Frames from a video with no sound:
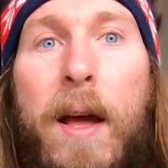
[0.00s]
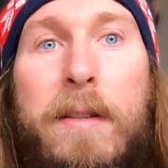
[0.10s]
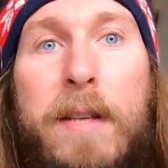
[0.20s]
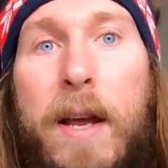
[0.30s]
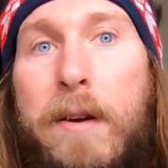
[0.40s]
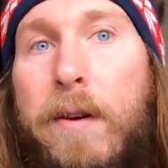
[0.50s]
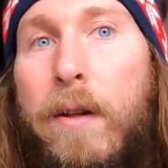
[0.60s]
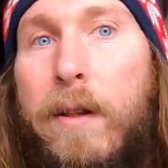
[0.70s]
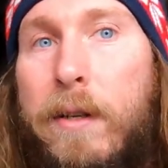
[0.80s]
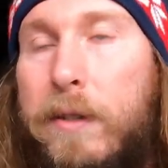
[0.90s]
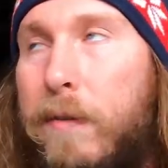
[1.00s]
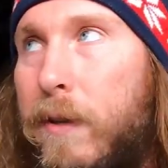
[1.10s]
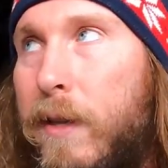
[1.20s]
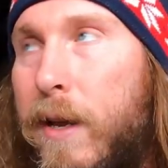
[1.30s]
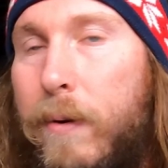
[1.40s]
attained knowledge of
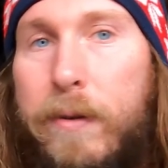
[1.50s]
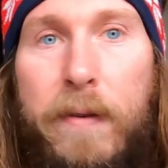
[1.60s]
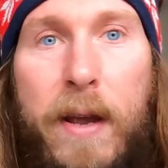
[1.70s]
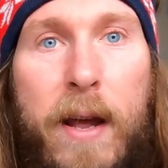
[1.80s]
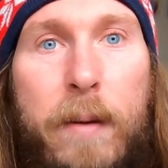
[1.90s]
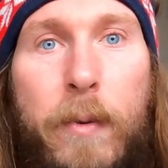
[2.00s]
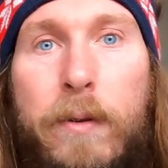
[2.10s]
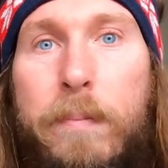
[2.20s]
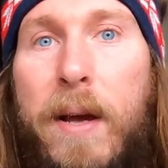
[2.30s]
the language of animals